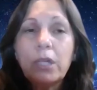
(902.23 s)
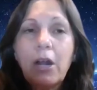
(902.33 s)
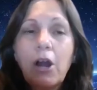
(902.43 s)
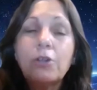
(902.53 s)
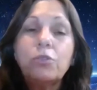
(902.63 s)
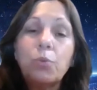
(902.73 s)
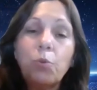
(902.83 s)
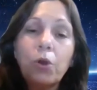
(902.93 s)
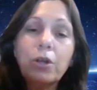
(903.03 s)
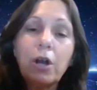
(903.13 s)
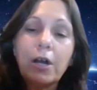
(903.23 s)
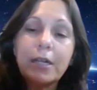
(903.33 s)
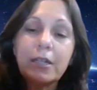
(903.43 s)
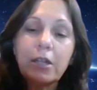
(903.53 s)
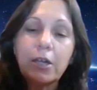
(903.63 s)
really hard to work
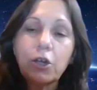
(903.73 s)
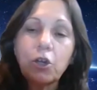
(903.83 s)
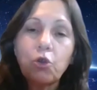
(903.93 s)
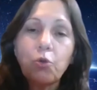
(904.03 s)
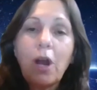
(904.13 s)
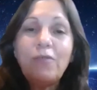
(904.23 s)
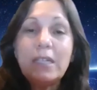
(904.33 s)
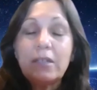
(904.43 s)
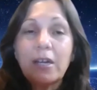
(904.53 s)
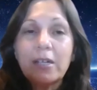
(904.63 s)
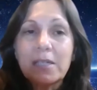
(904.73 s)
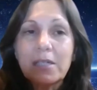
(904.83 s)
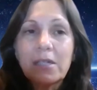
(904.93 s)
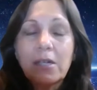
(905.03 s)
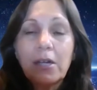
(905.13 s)
on the
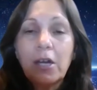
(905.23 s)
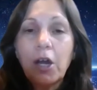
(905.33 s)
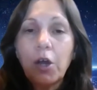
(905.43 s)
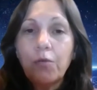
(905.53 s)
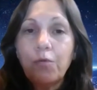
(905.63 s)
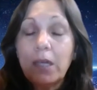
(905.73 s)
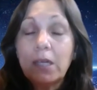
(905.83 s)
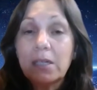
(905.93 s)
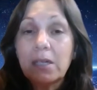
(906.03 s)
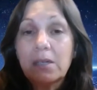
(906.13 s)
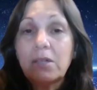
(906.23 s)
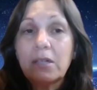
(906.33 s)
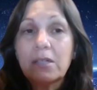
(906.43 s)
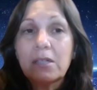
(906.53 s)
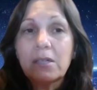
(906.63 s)
gravitas of
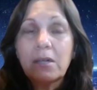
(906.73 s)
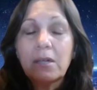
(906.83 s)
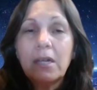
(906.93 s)
existence,